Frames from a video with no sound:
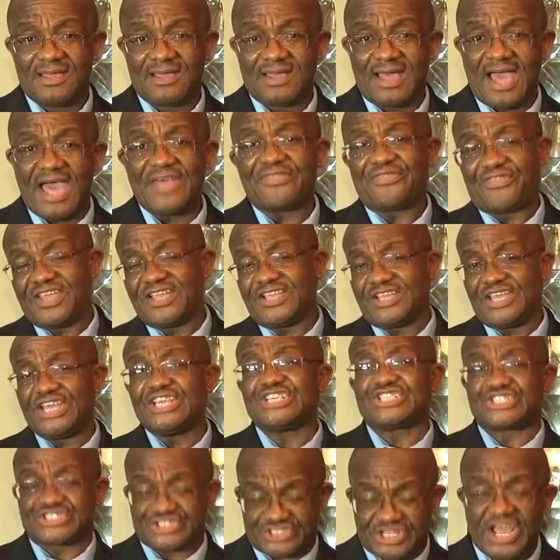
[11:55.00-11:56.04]
I think
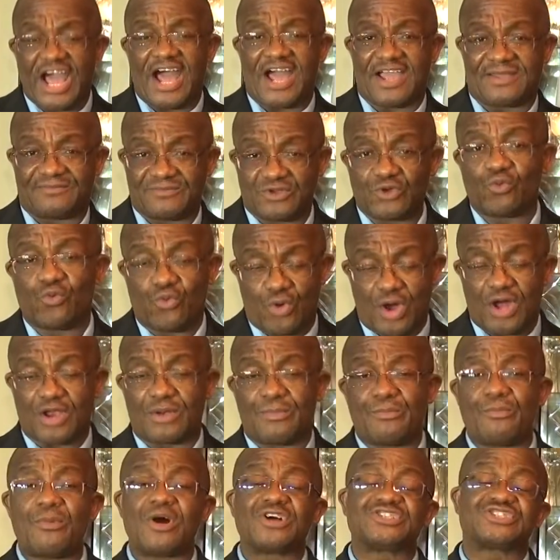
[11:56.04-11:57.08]
it's time the
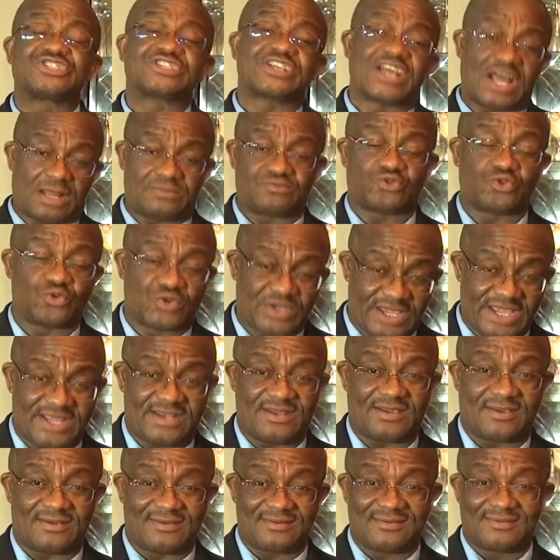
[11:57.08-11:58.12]
world must come
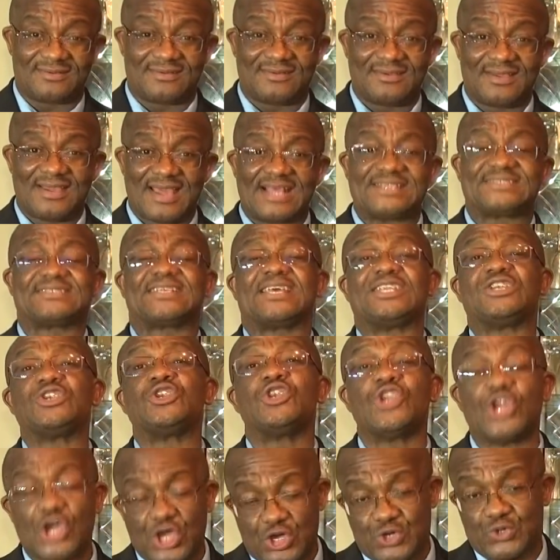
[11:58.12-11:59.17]
together and say
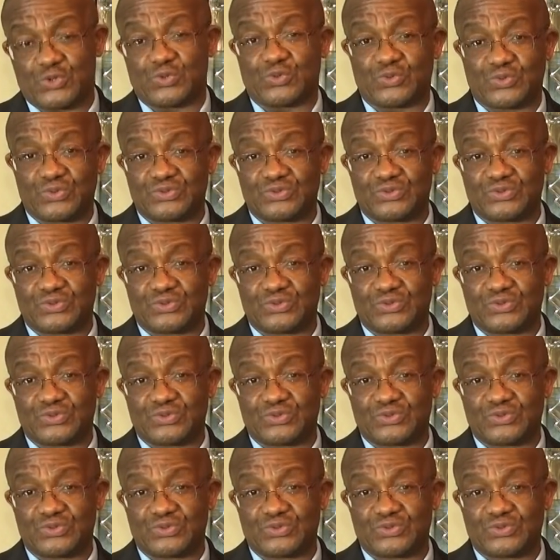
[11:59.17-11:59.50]
no.